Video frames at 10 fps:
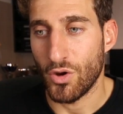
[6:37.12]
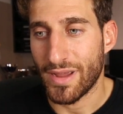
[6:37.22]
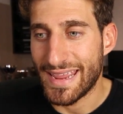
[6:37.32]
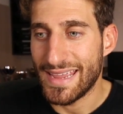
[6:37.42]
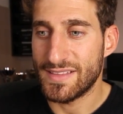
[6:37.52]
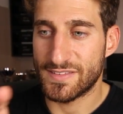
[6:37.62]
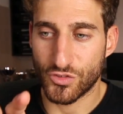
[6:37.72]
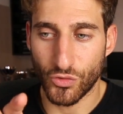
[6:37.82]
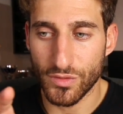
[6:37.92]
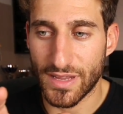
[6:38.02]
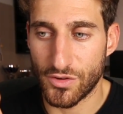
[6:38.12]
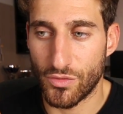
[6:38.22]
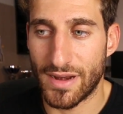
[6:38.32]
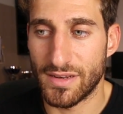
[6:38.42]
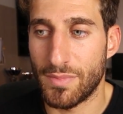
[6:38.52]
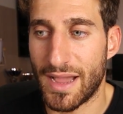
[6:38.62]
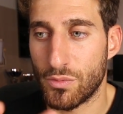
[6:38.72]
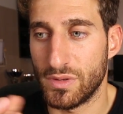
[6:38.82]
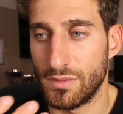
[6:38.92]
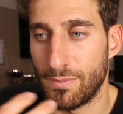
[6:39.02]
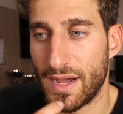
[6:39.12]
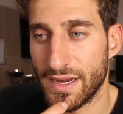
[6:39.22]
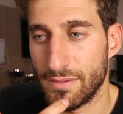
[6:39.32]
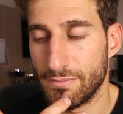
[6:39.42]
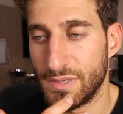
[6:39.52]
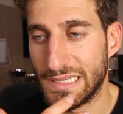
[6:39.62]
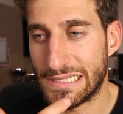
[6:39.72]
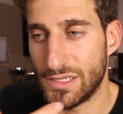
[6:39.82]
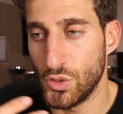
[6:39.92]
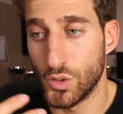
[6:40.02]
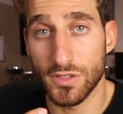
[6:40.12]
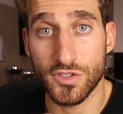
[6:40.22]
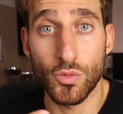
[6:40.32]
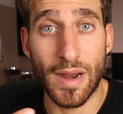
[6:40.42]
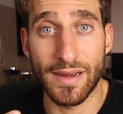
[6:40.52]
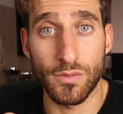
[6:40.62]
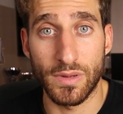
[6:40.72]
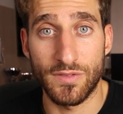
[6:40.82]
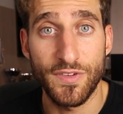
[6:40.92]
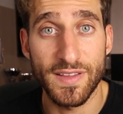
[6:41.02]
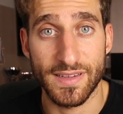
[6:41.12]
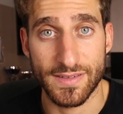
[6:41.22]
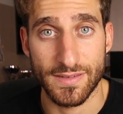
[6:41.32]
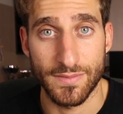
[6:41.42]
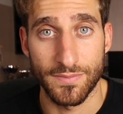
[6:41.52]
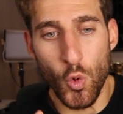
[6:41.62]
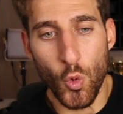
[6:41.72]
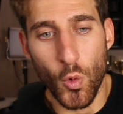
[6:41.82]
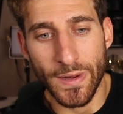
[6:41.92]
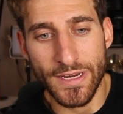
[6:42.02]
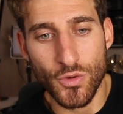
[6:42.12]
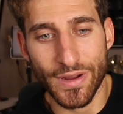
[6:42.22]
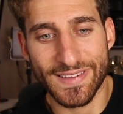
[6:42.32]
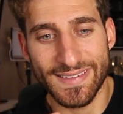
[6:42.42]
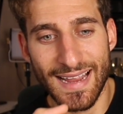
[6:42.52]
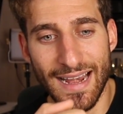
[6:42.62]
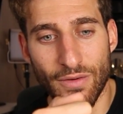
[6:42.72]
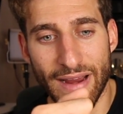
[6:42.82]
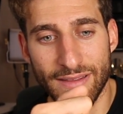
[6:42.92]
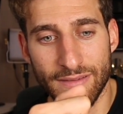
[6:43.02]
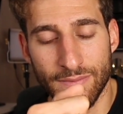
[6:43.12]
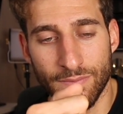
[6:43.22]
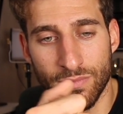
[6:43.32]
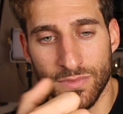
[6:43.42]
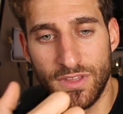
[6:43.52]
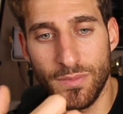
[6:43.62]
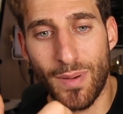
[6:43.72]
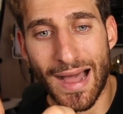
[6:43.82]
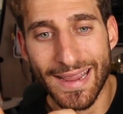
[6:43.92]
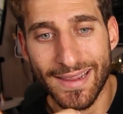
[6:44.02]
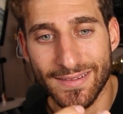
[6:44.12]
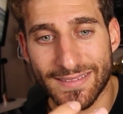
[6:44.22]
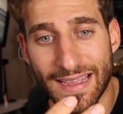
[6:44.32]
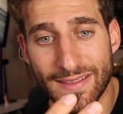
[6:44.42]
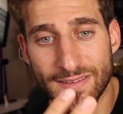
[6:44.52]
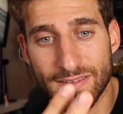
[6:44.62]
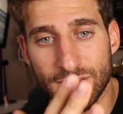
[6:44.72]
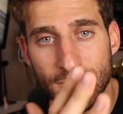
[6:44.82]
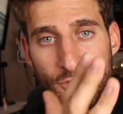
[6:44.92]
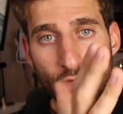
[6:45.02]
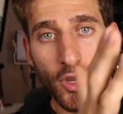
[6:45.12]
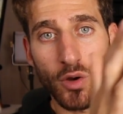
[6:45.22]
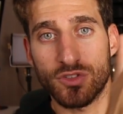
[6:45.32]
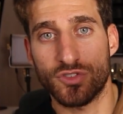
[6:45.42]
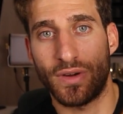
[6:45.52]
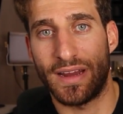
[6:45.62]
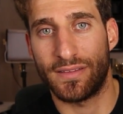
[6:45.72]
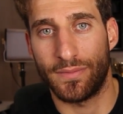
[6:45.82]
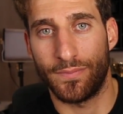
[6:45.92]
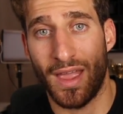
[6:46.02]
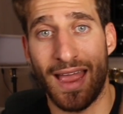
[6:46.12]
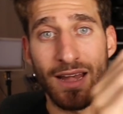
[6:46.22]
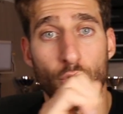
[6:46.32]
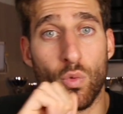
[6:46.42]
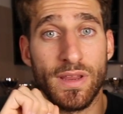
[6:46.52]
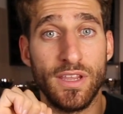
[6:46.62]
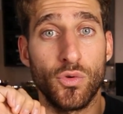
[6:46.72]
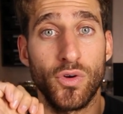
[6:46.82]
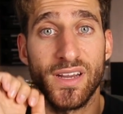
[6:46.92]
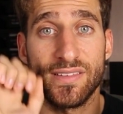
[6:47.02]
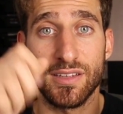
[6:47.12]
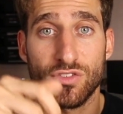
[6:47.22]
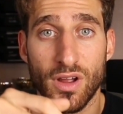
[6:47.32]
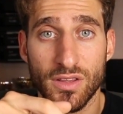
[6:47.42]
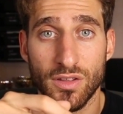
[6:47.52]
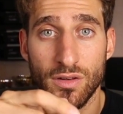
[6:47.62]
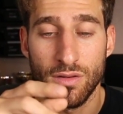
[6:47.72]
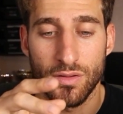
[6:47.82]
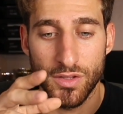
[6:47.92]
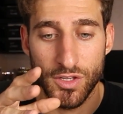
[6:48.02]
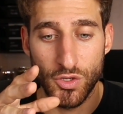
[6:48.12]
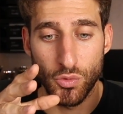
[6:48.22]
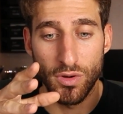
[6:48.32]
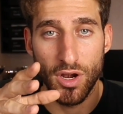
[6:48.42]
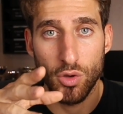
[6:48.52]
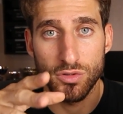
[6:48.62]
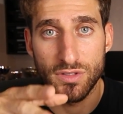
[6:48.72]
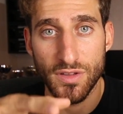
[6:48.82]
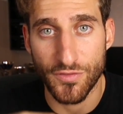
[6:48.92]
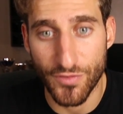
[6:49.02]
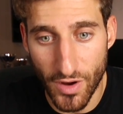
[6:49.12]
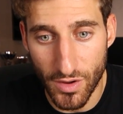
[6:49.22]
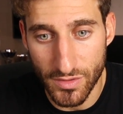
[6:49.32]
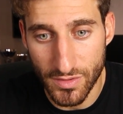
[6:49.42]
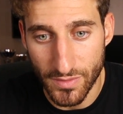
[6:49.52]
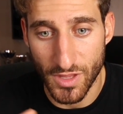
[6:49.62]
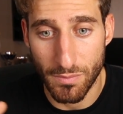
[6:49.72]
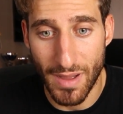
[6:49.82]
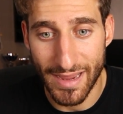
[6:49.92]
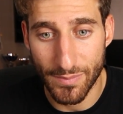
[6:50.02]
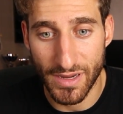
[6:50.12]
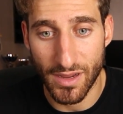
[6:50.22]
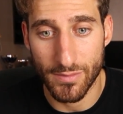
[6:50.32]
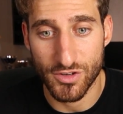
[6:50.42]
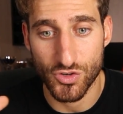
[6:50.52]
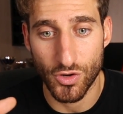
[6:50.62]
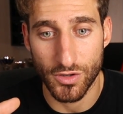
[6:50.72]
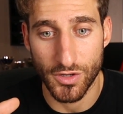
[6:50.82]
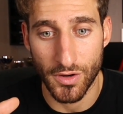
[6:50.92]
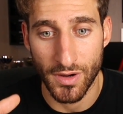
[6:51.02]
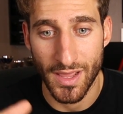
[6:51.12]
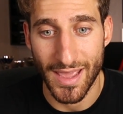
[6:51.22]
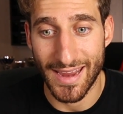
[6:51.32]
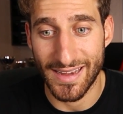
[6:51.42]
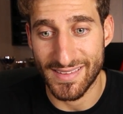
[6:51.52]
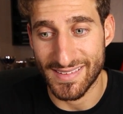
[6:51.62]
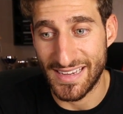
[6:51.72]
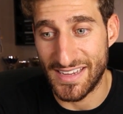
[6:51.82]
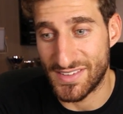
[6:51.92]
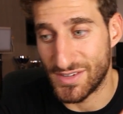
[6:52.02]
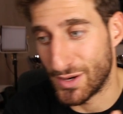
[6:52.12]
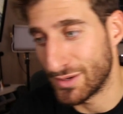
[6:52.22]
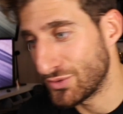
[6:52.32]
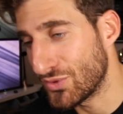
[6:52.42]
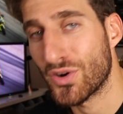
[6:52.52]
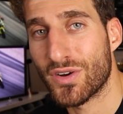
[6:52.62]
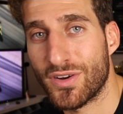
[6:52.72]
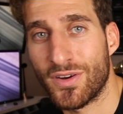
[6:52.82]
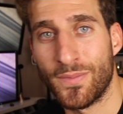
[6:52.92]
Okay, it's true that you ride the bike with the body, but you also ride it with physics. When you accelerate, the bike tends to go straight. And when you release the throttle, you load the front, the bike becomes shorter and it's easier to corner.